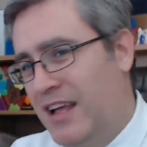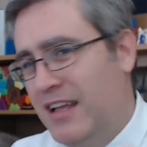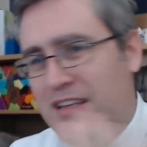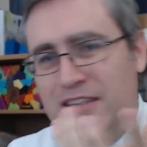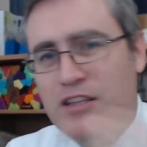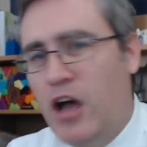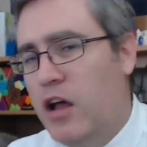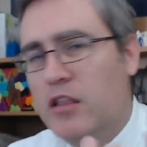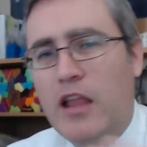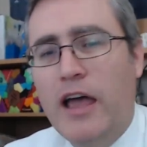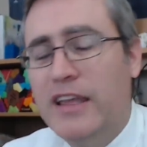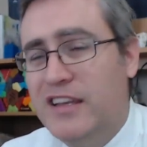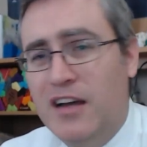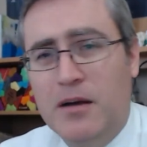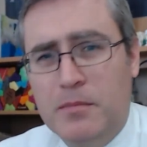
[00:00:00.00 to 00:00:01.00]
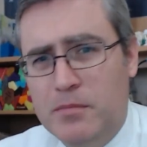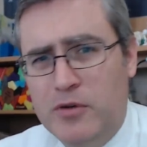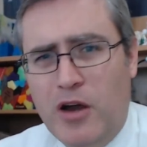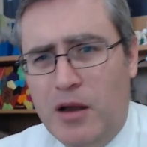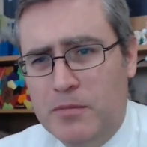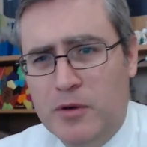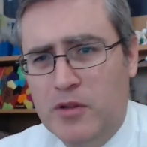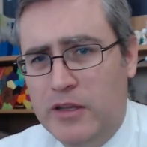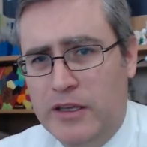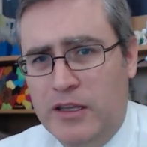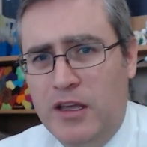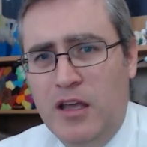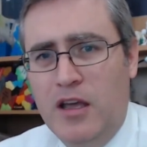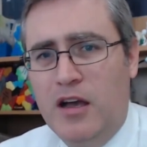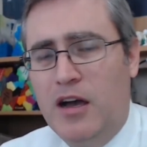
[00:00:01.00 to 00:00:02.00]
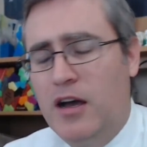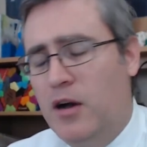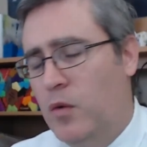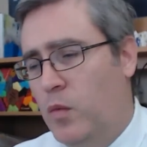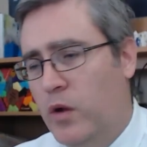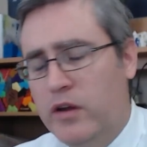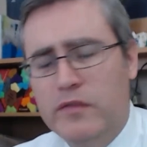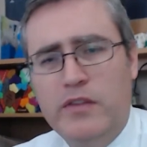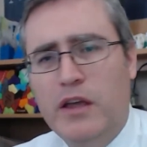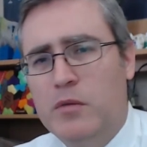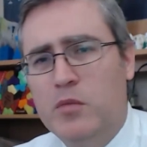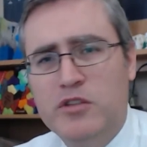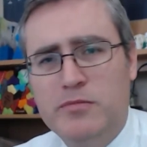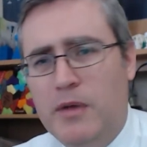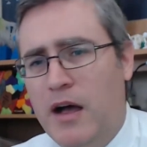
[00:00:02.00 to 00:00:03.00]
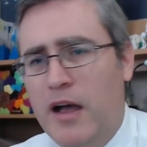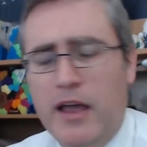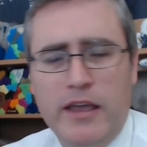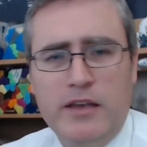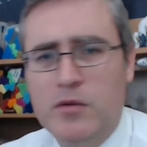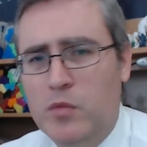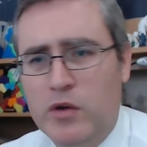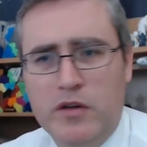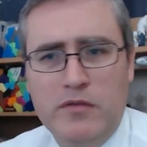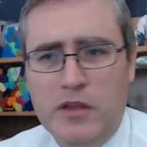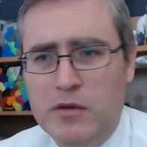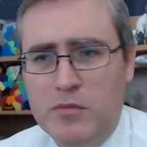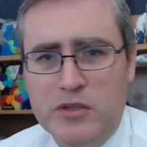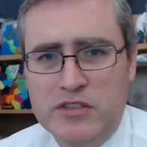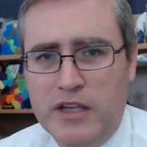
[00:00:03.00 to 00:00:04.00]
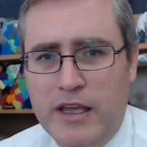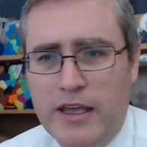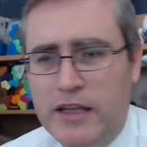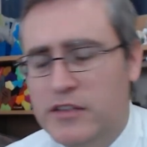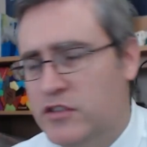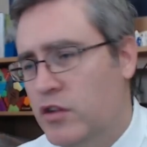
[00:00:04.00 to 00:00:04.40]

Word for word: not lined up properly. Uh, one of them was behind and one of them was ahead.